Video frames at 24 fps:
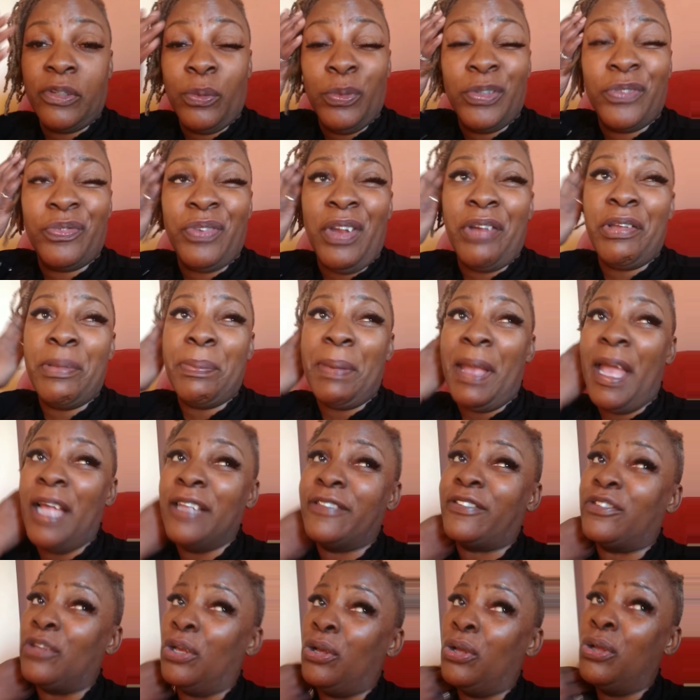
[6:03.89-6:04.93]
It was very
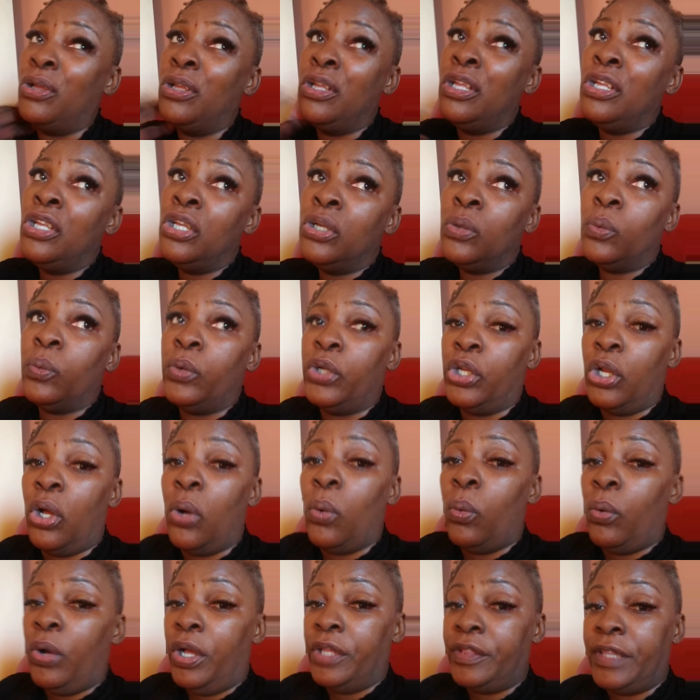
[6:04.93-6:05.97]
bad. So we
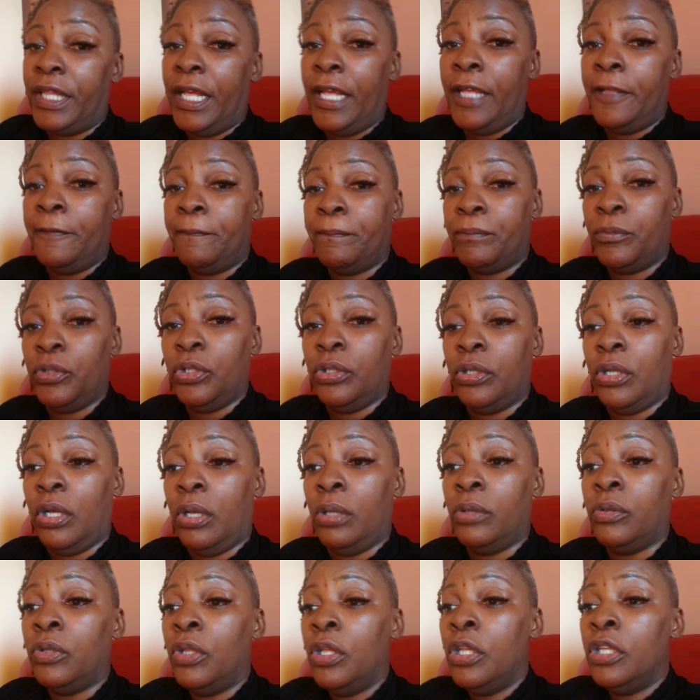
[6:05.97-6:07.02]
don't want that, you
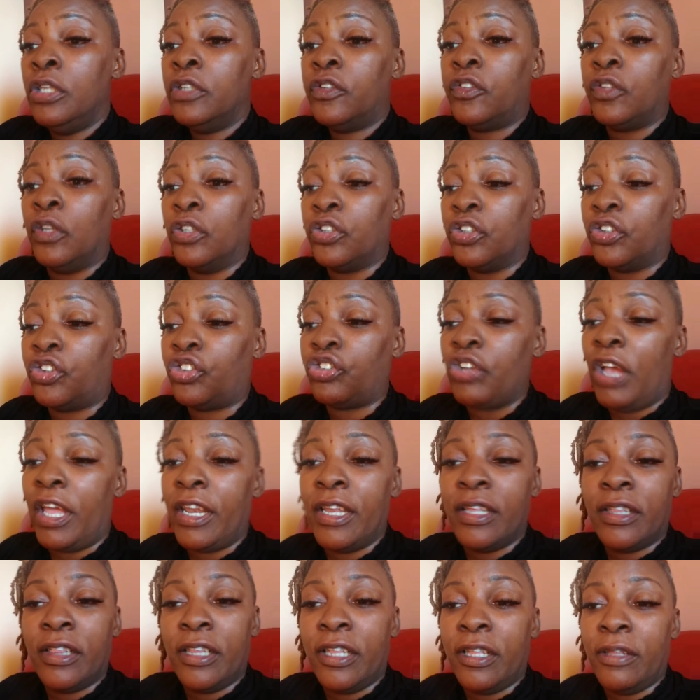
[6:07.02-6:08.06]
know. So just try
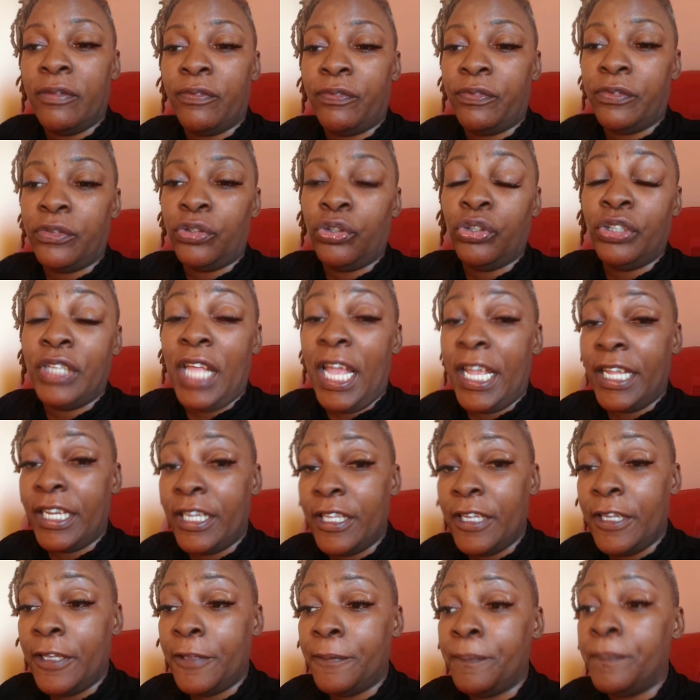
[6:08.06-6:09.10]
to live
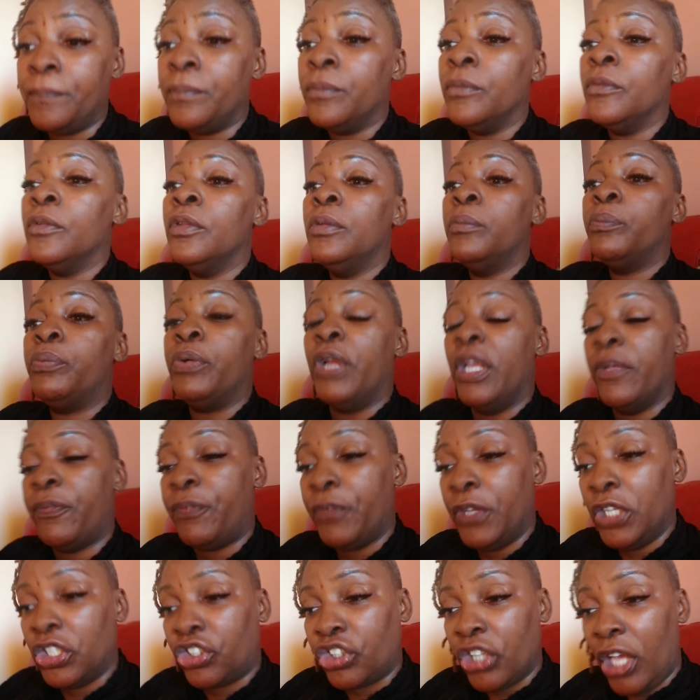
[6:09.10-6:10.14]
united, pray
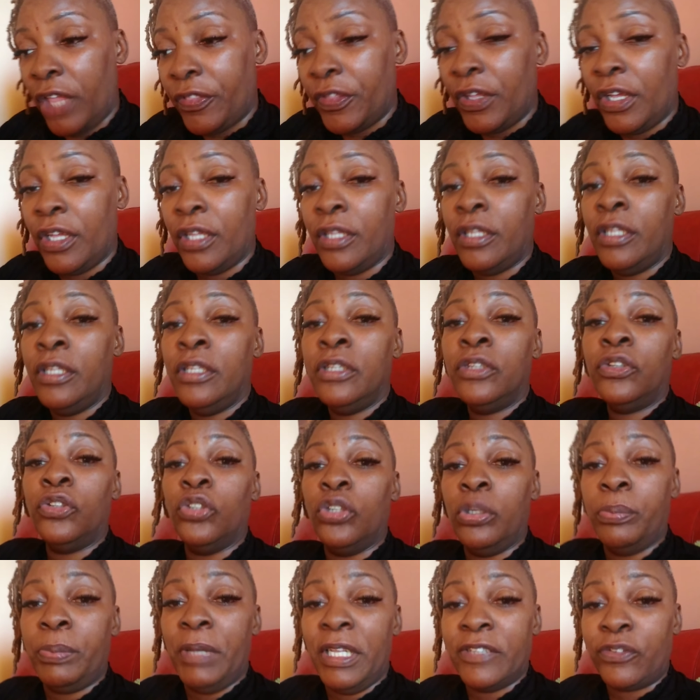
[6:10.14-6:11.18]
for each other, do
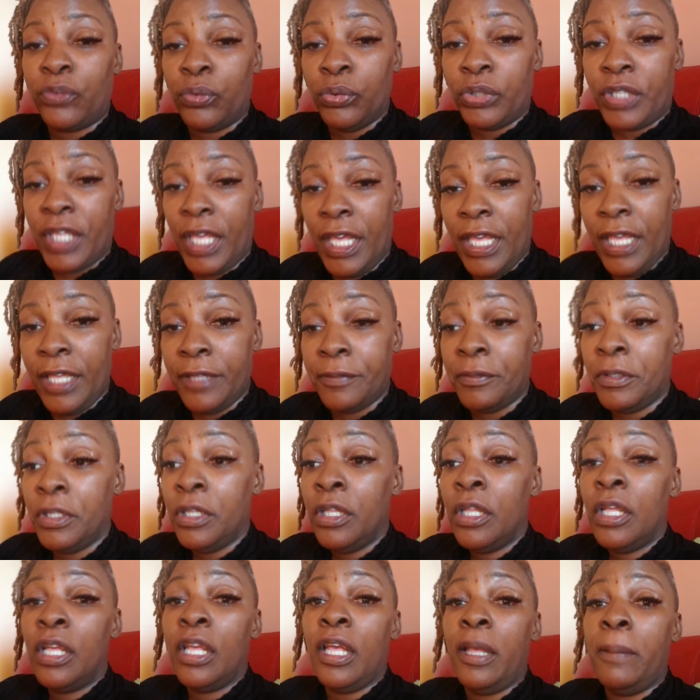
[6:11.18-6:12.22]
the best you can,
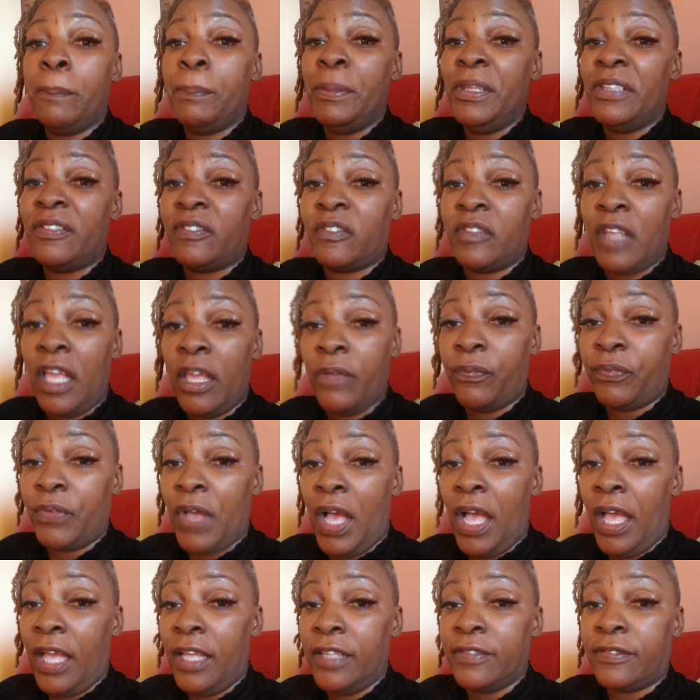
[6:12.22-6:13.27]
and be safe,
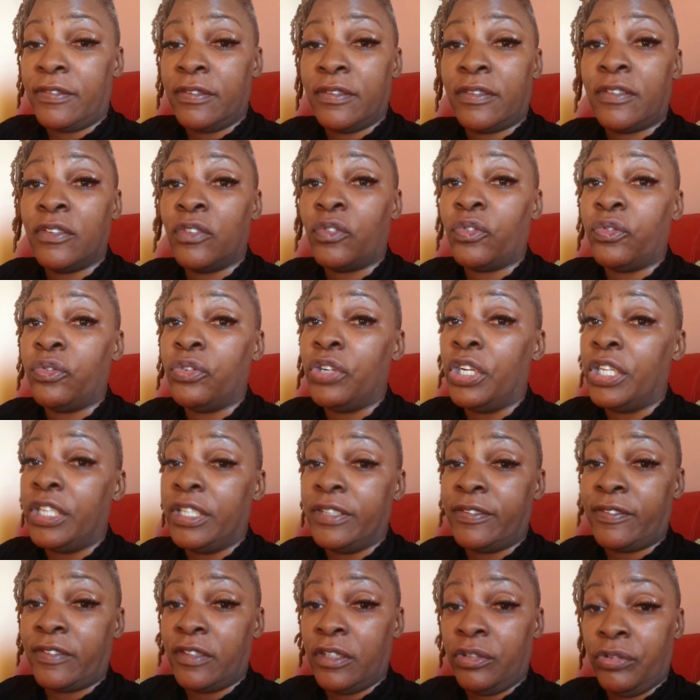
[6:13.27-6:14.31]
guys. This is really
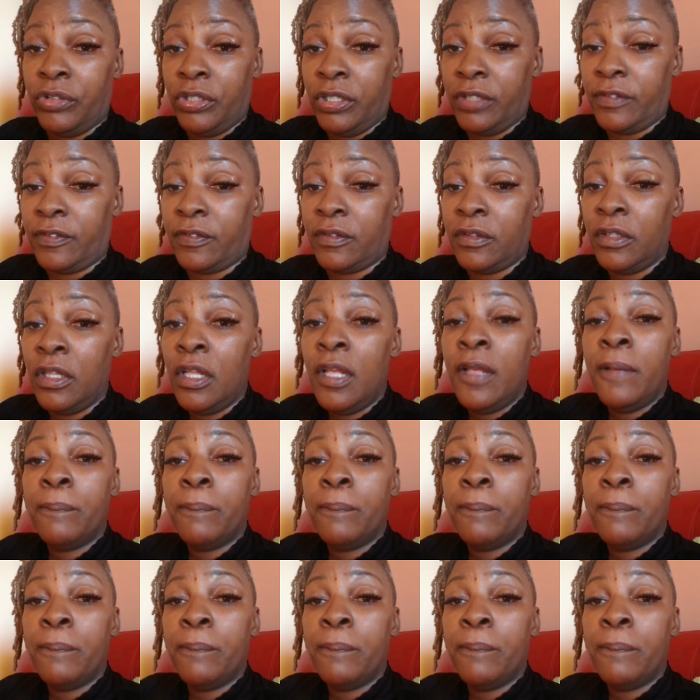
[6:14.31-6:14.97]
serious.